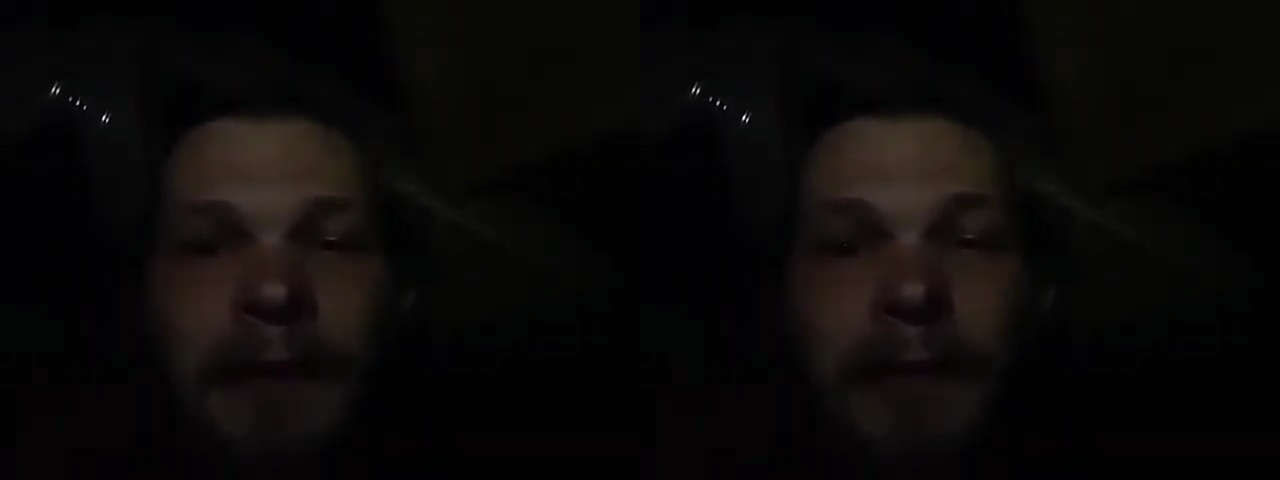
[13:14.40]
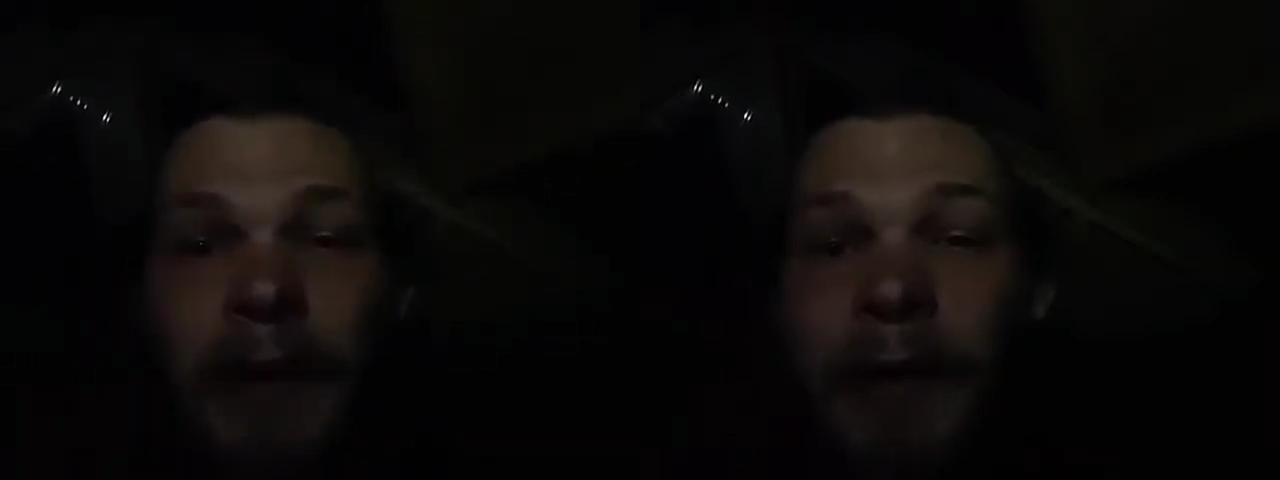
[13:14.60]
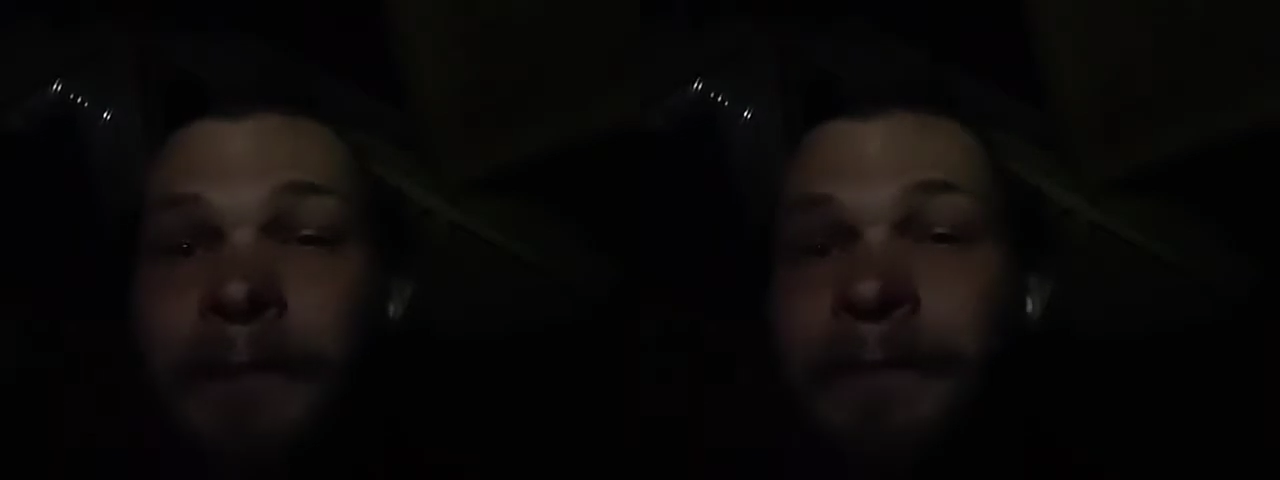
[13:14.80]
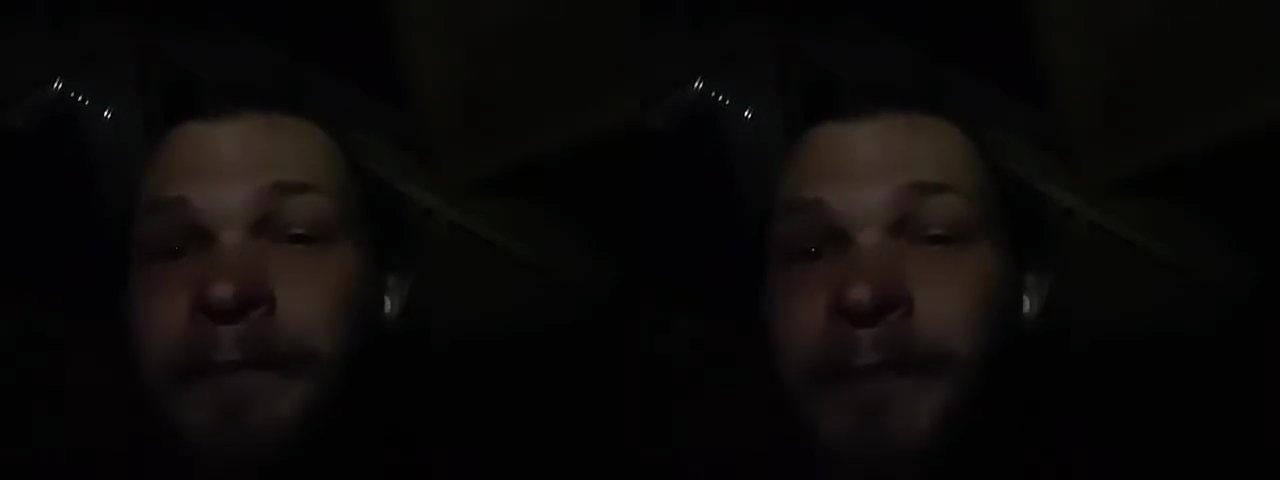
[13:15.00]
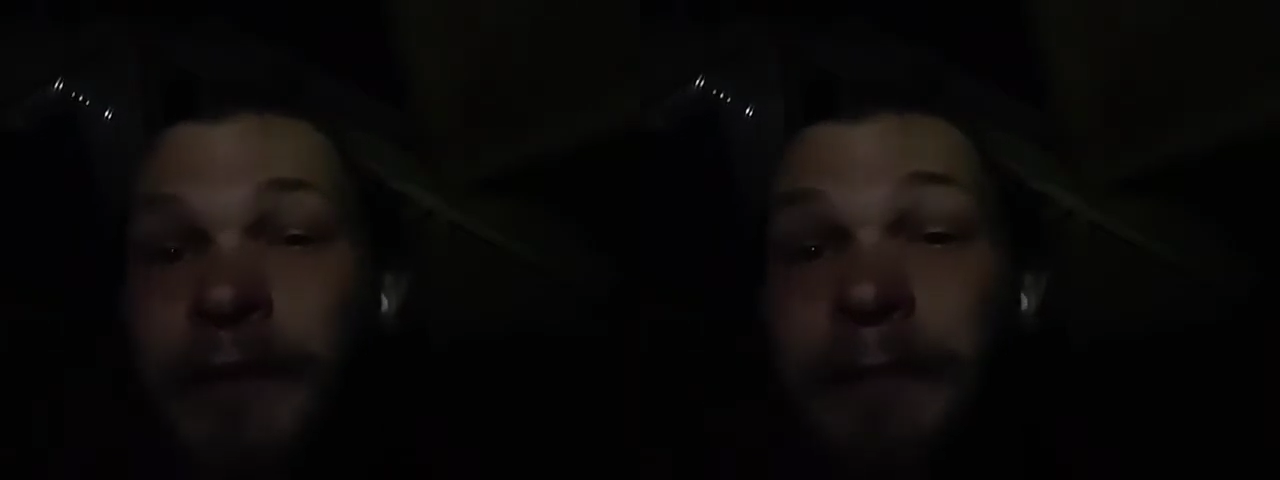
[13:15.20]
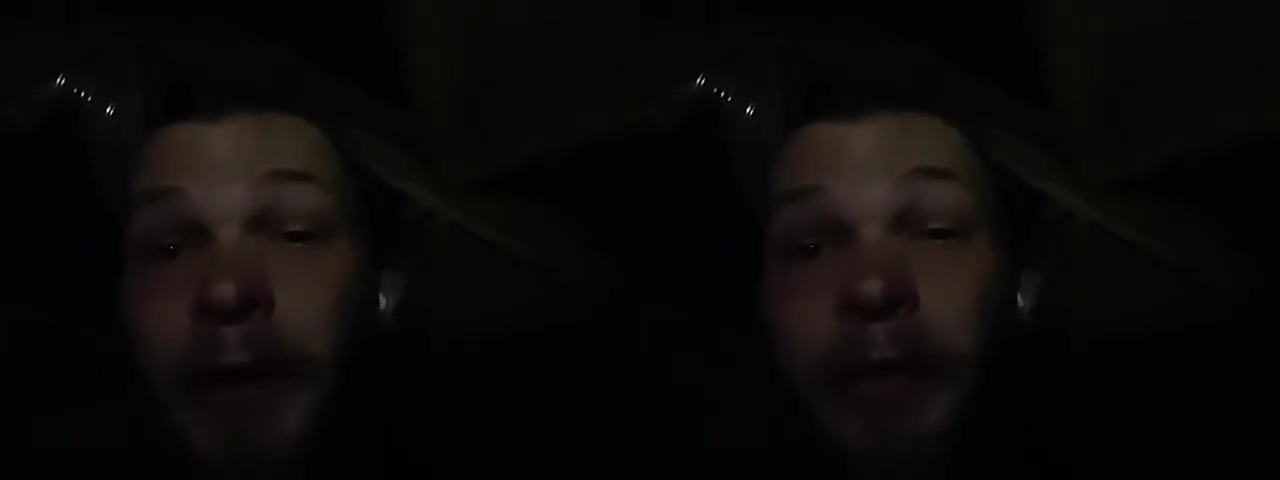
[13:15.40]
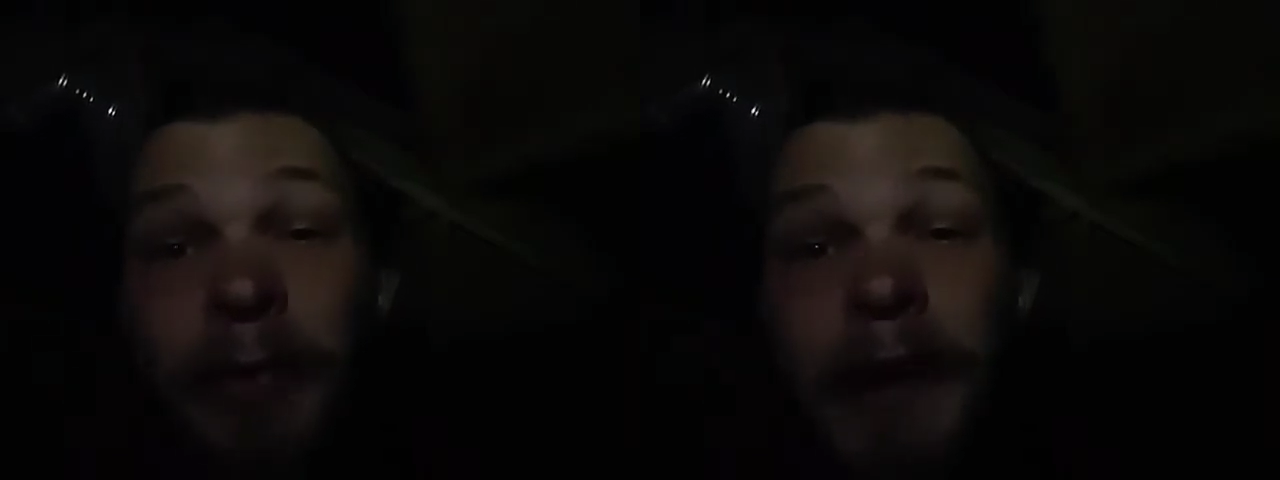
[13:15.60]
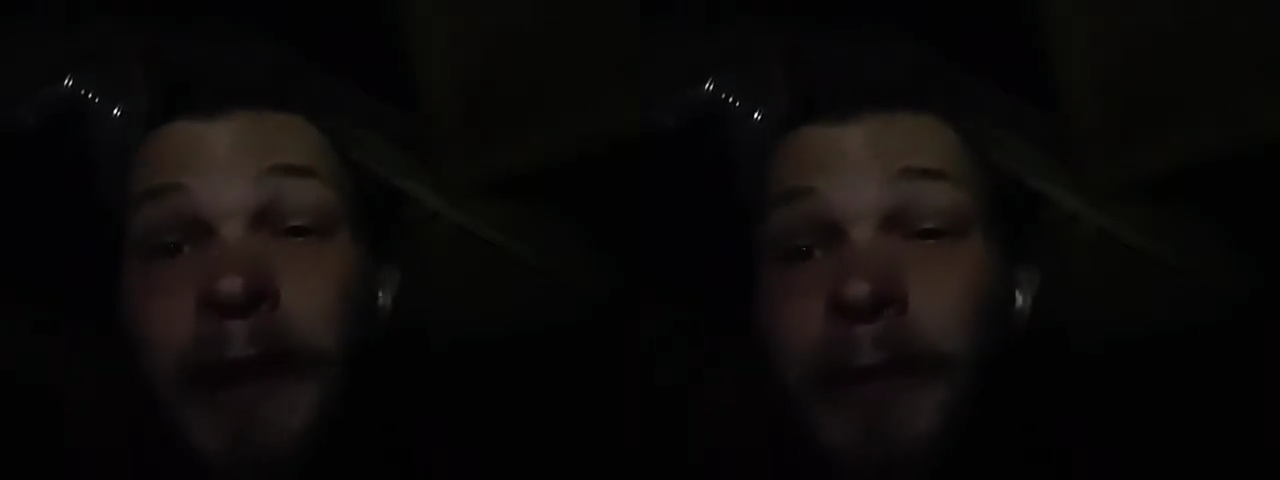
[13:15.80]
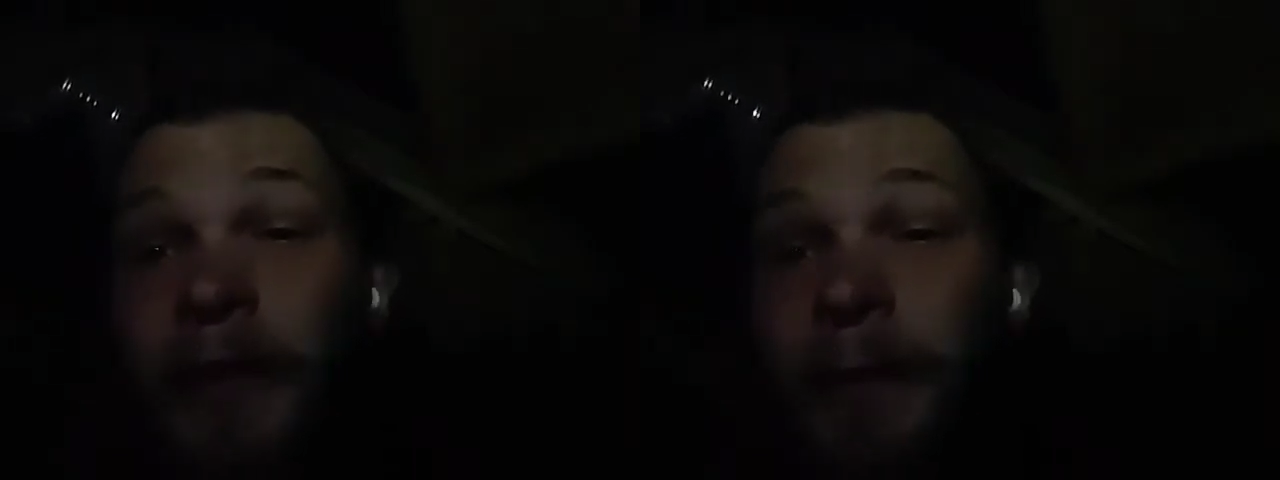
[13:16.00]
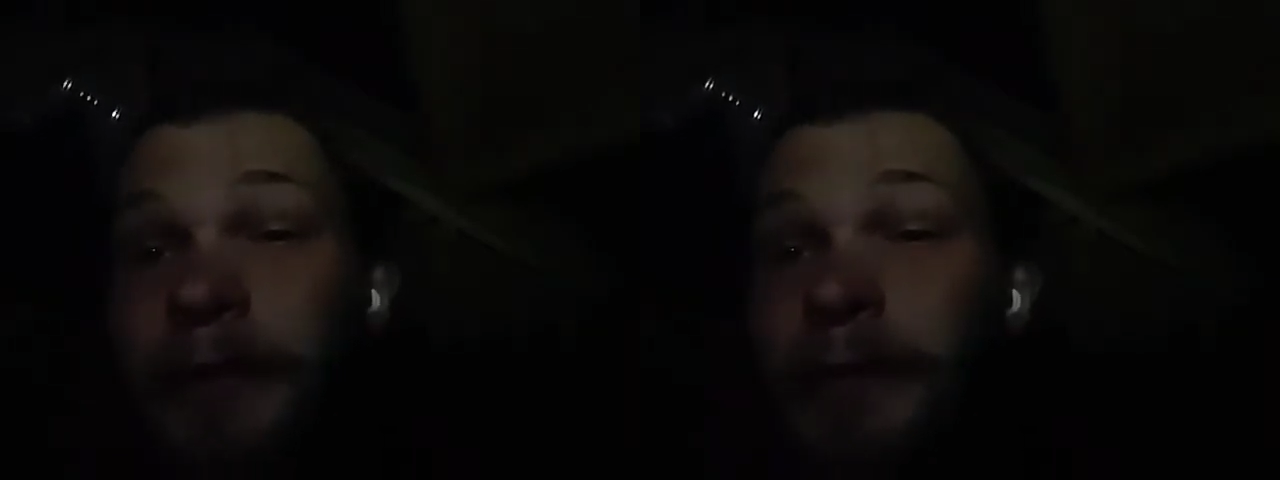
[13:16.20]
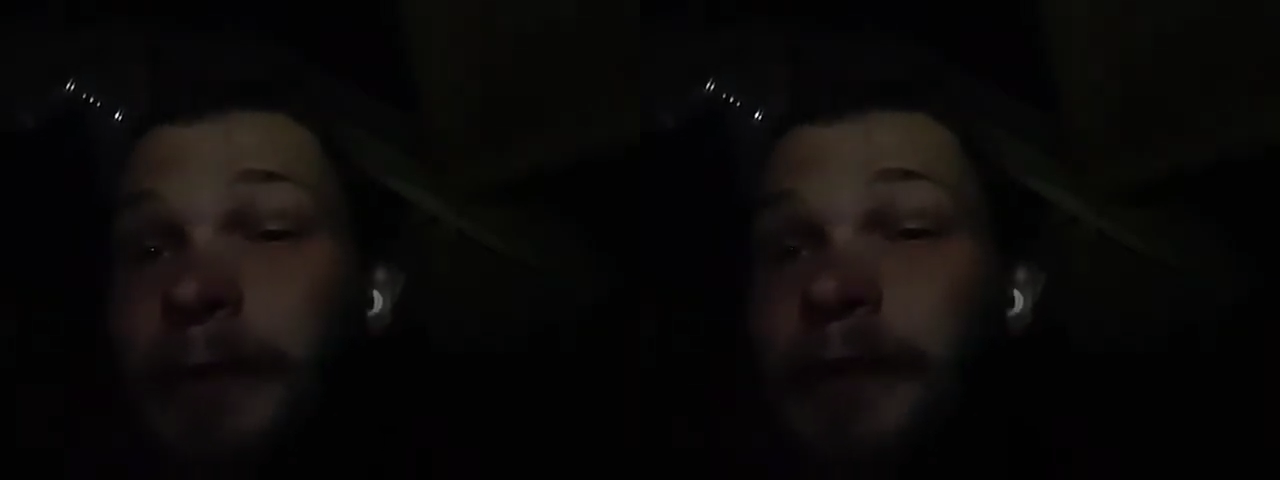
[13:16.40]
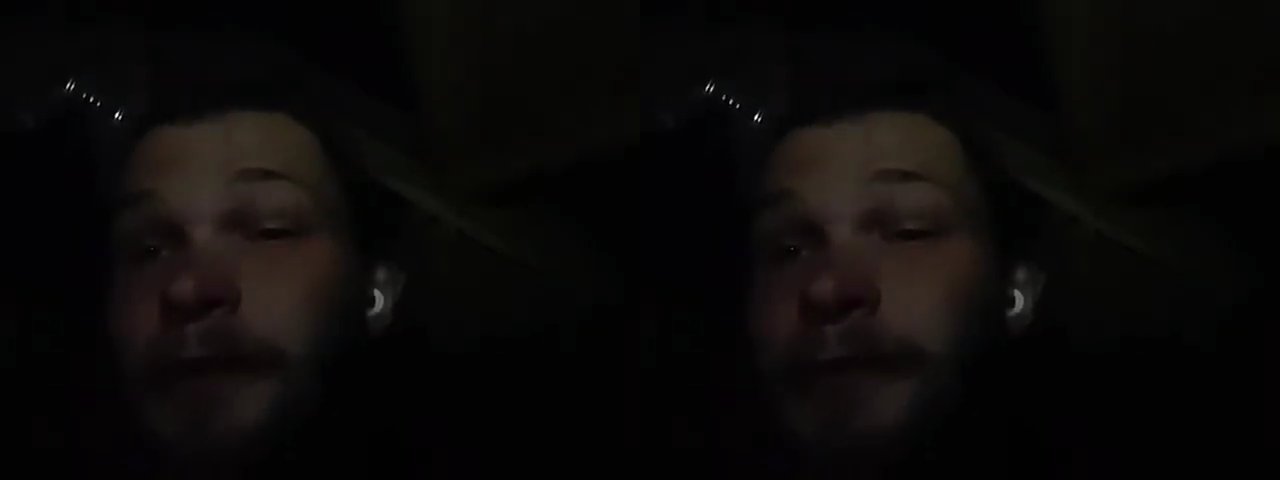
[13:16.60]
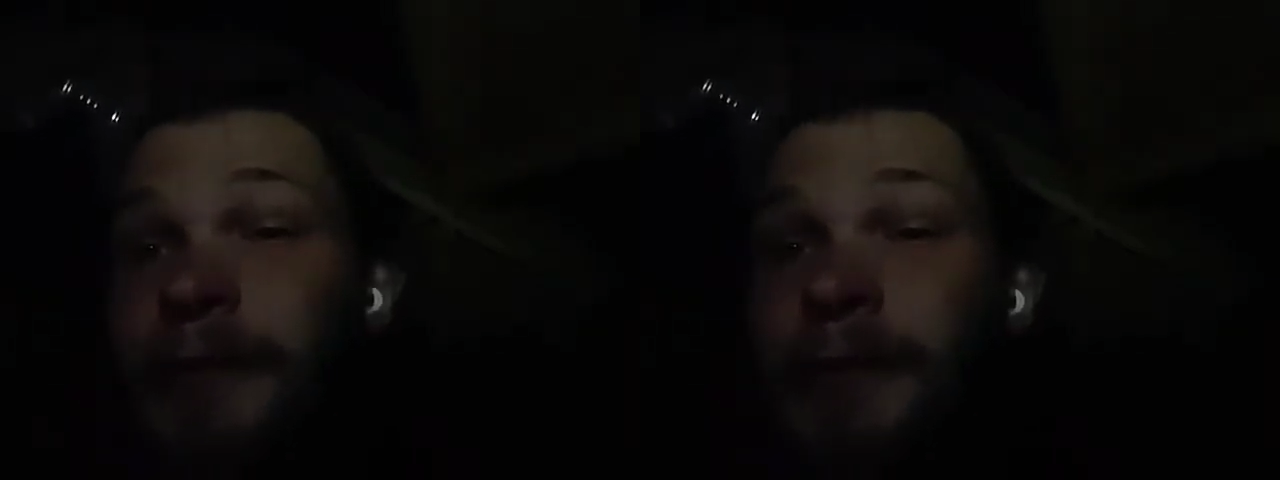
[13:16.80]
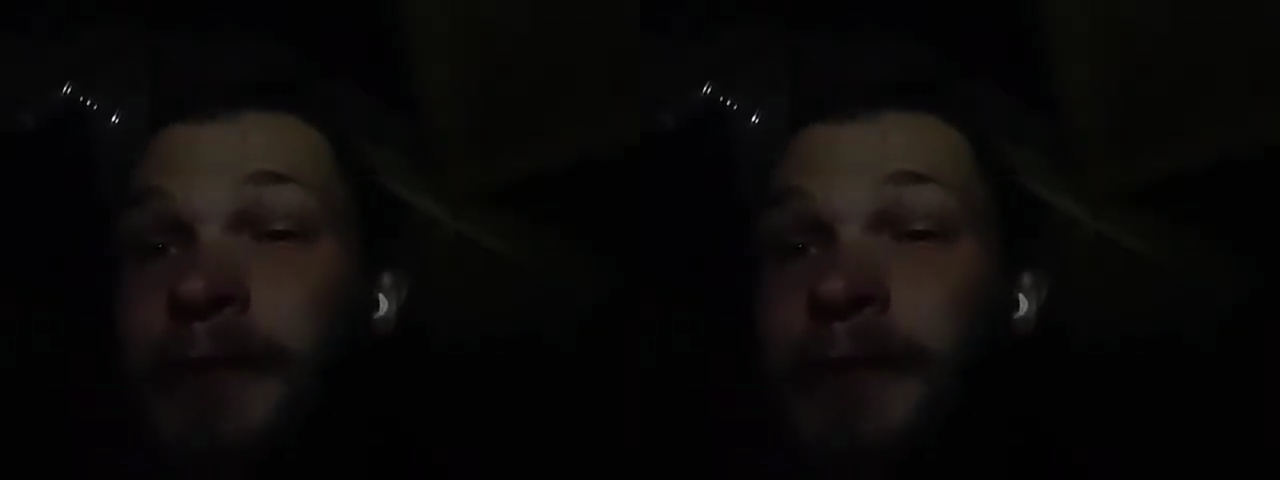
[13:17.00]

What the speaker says: Well, you both went out with the blue balloon,